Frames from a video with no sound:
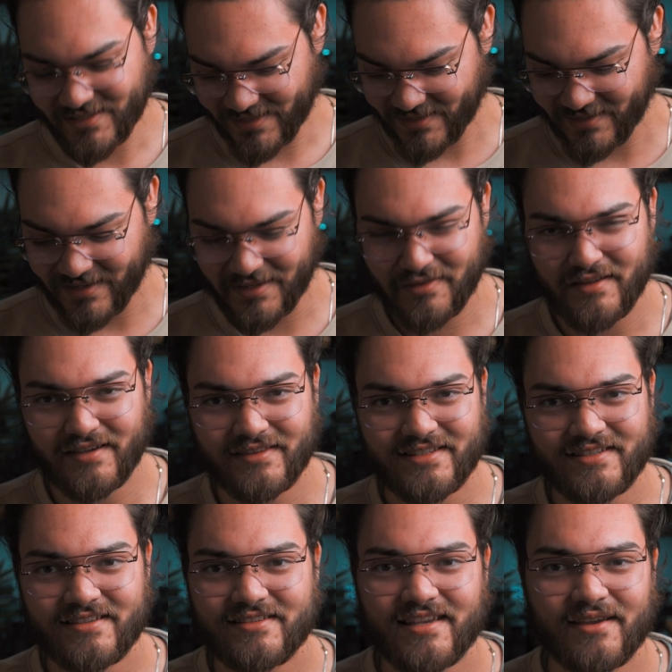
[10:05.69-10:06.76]
and I think this
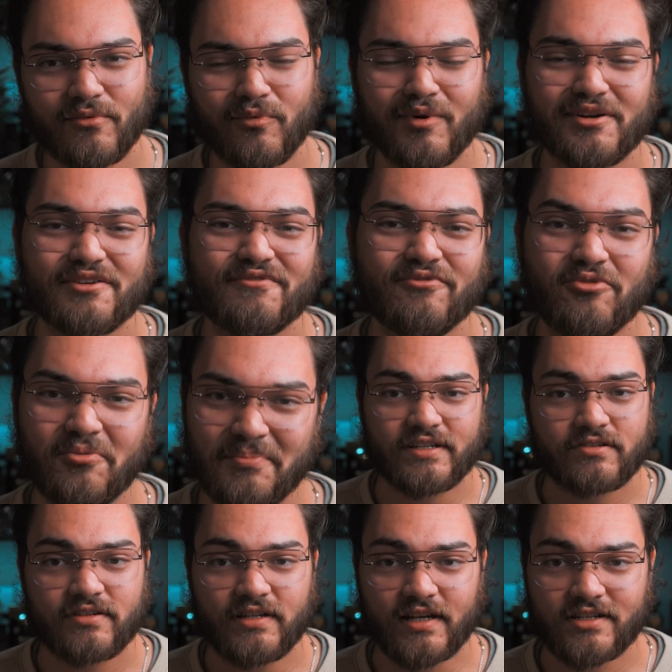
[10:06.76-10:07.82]
is a wonderful
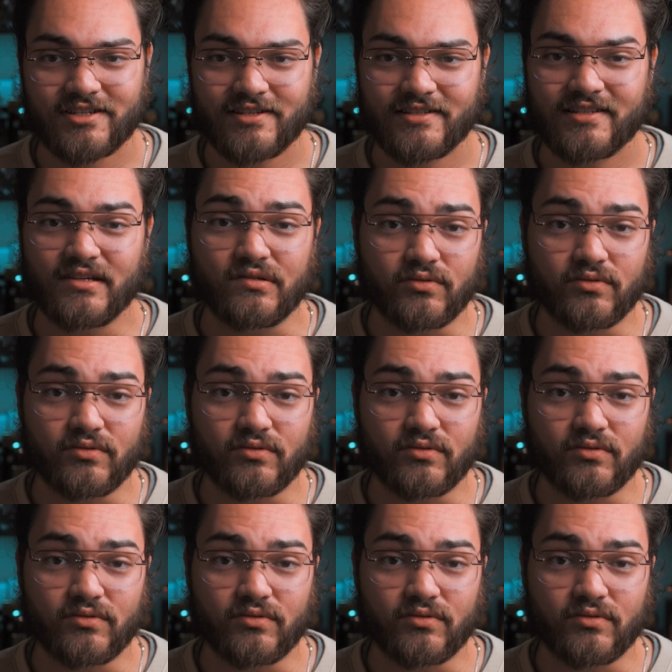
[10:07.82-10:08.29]
introduction to